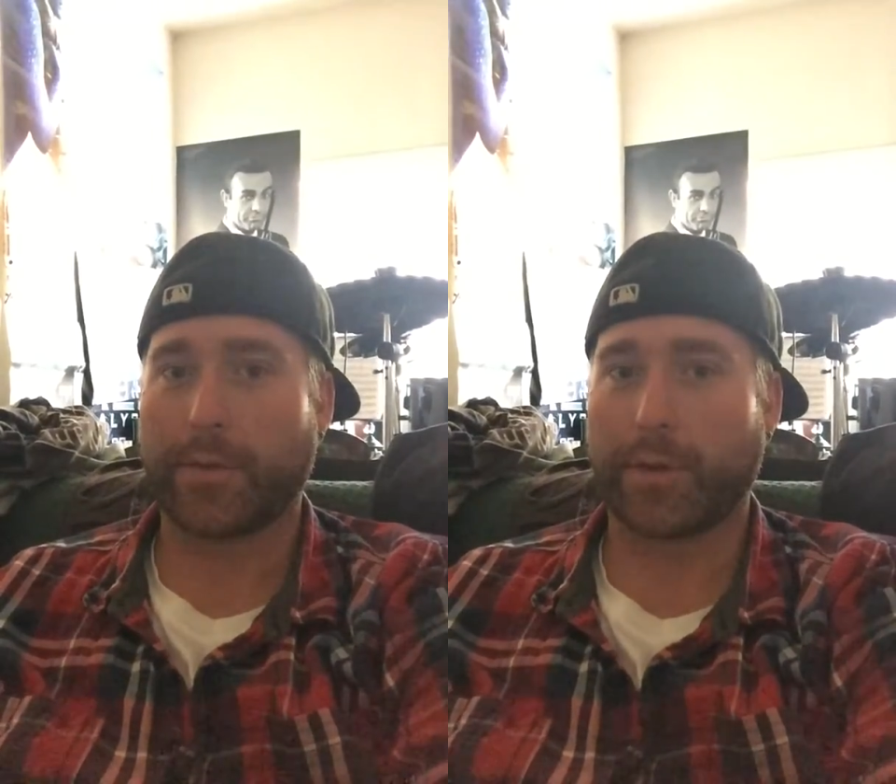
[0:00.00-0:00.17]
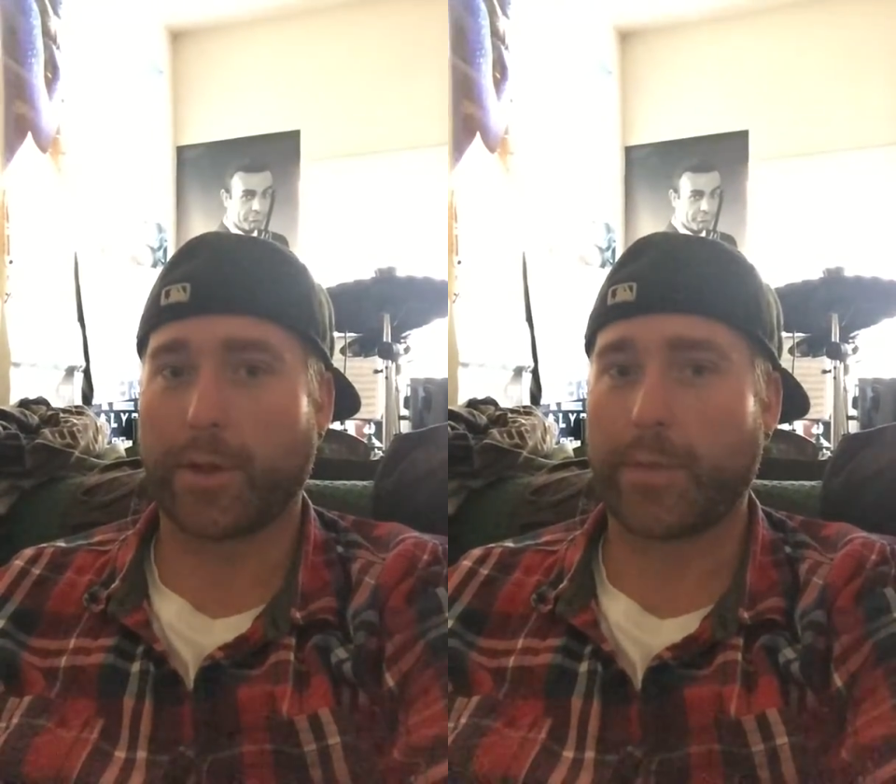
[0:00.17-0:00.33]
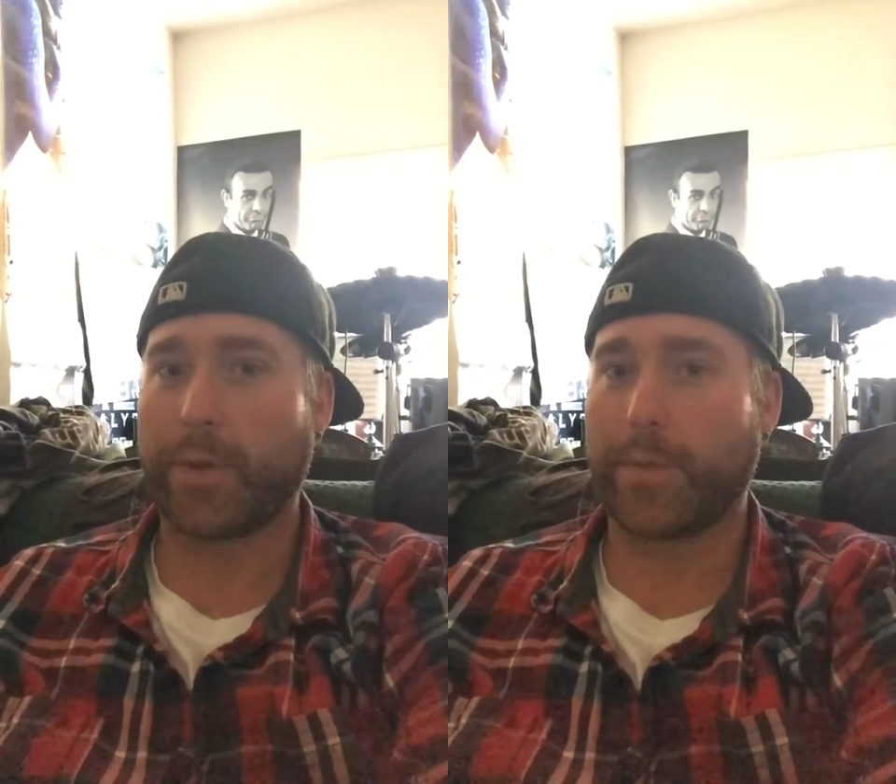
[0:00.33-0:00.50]
a
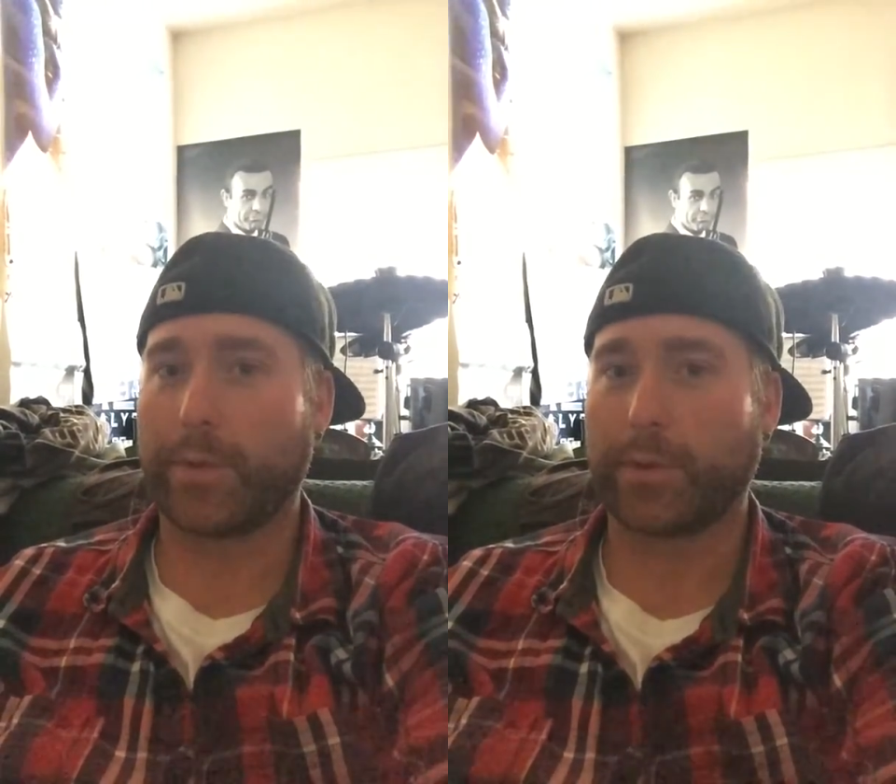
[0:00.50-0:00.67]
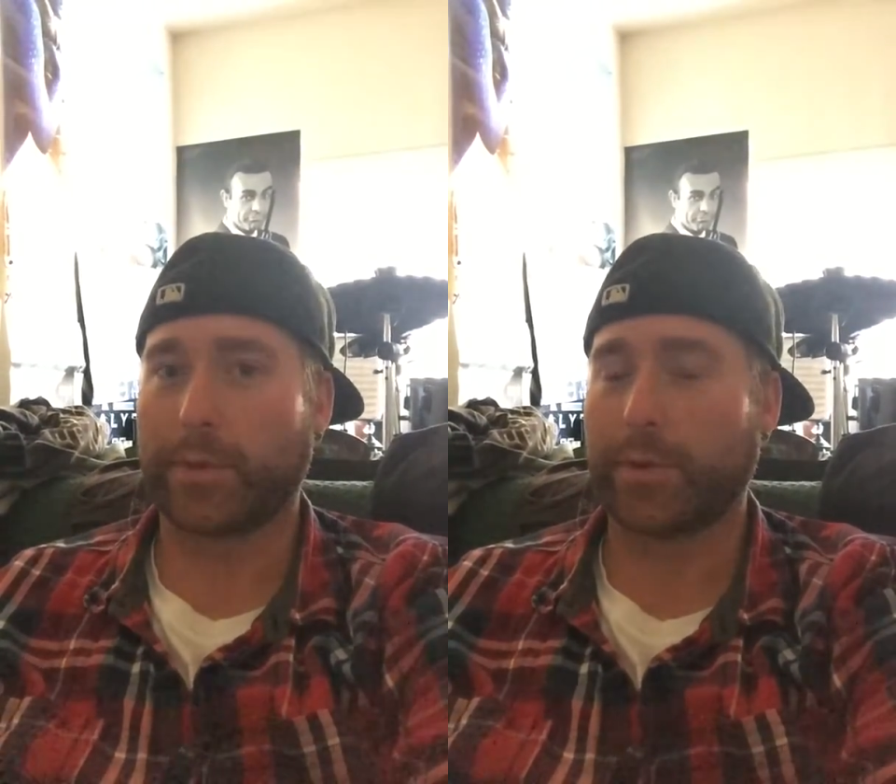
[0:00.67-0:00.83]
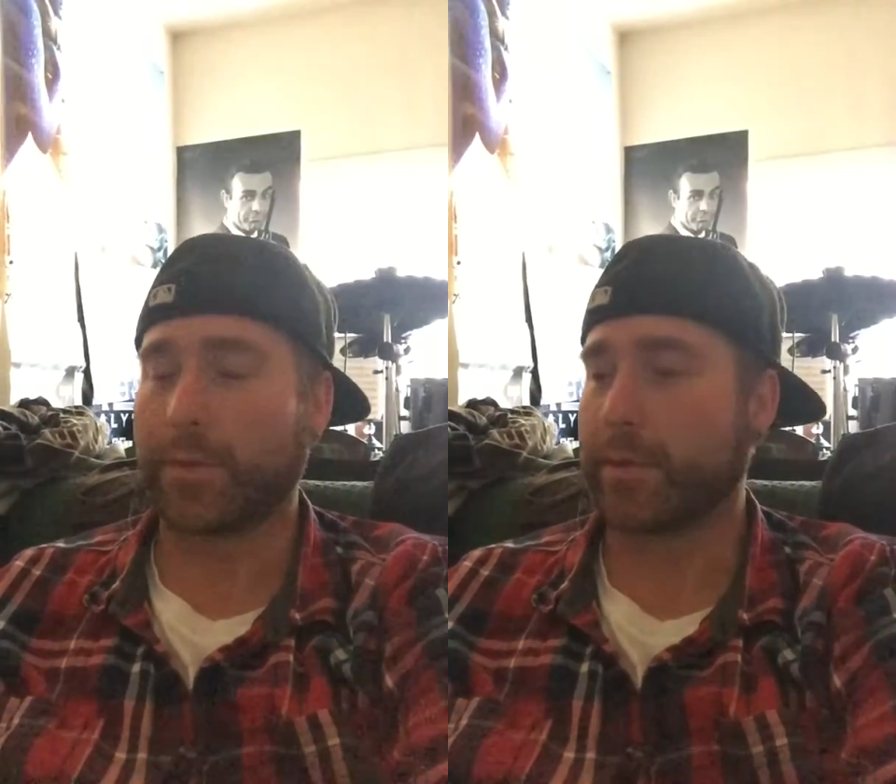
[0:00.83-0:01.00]
lot of people
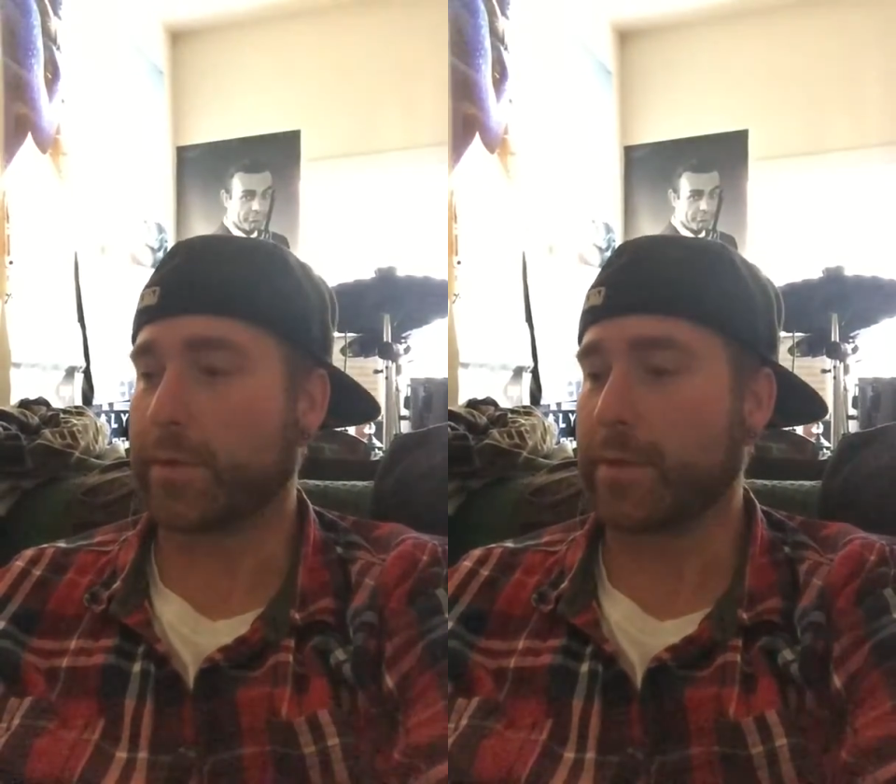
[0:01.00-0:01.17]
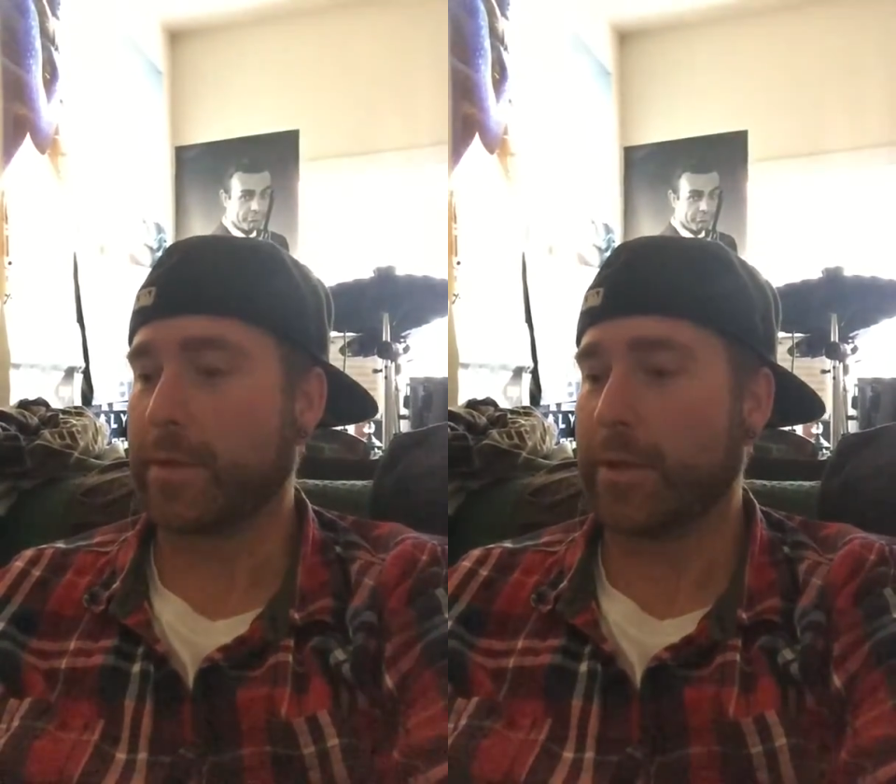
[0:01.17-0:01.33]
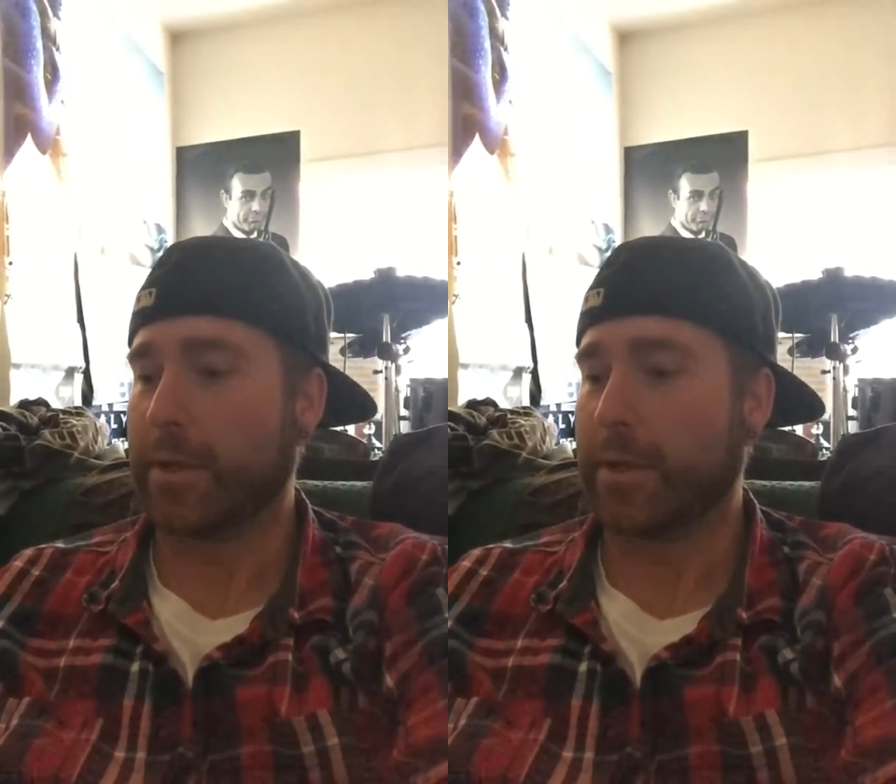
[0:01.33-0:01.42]
lose